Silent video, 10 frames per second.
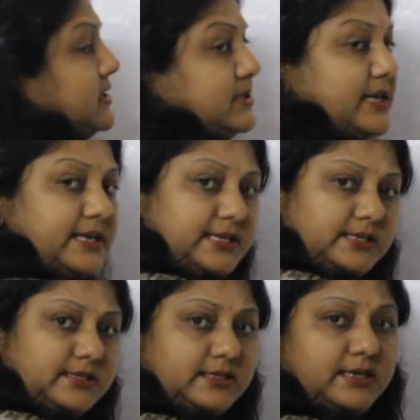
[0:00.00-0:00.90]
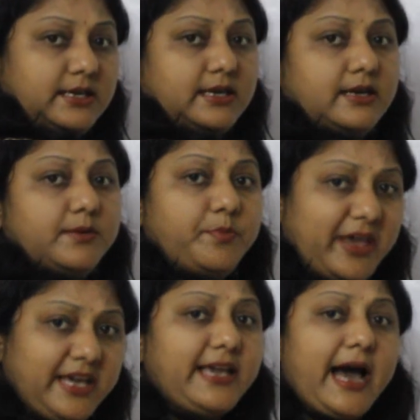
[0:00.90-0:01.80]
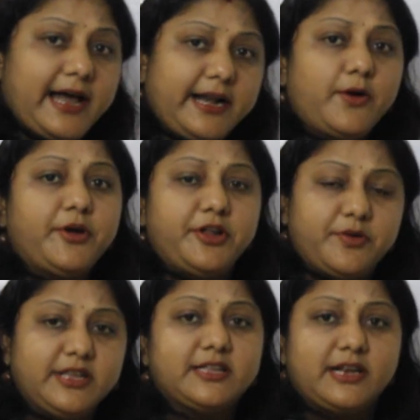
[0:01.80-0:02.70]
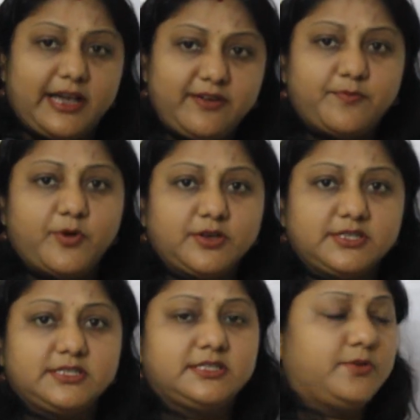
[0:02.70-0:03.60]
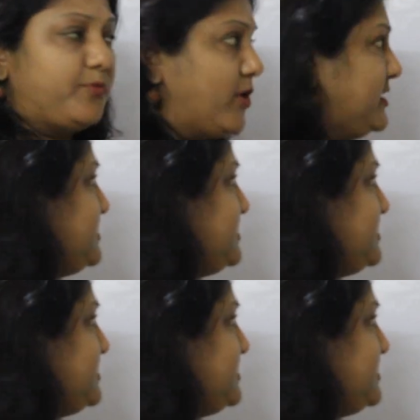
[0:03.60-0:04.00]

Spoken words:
that is being carried out during the life process. Now what is